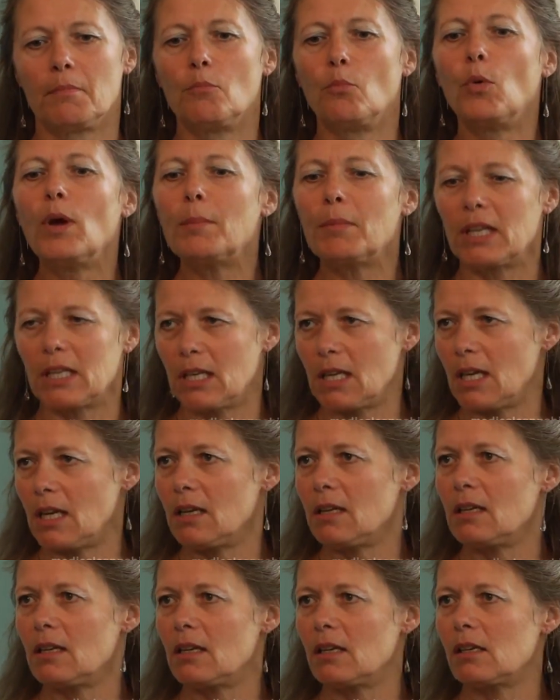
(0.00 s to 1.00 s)
women
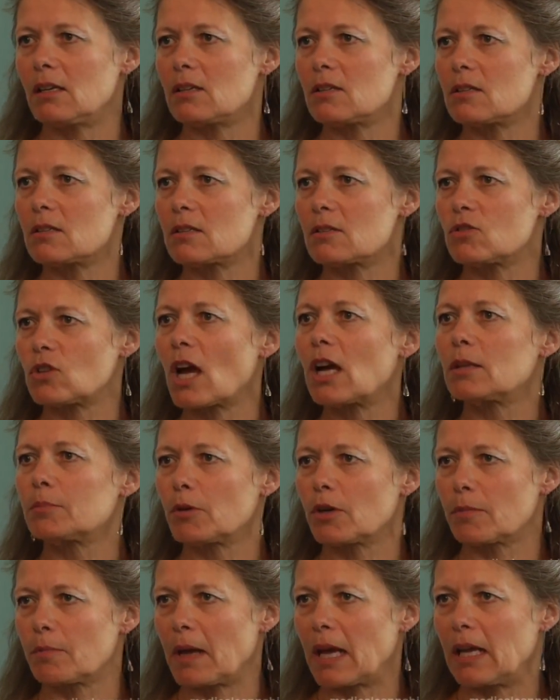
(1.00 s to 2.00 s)
need is
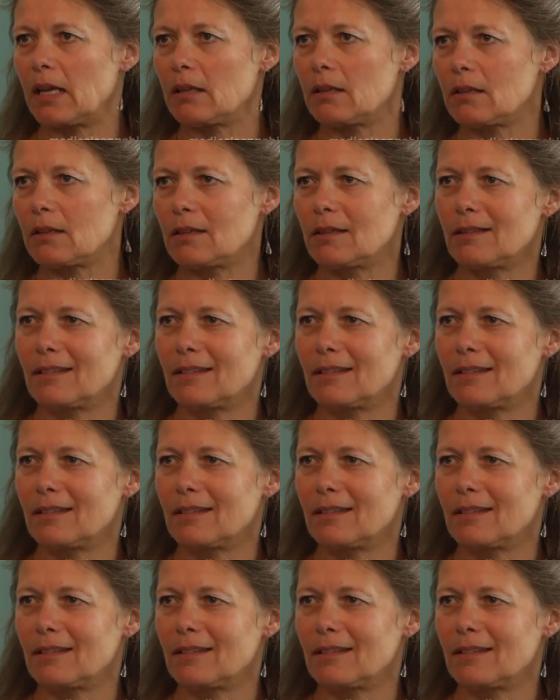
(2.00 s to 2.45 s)
childbirth pain.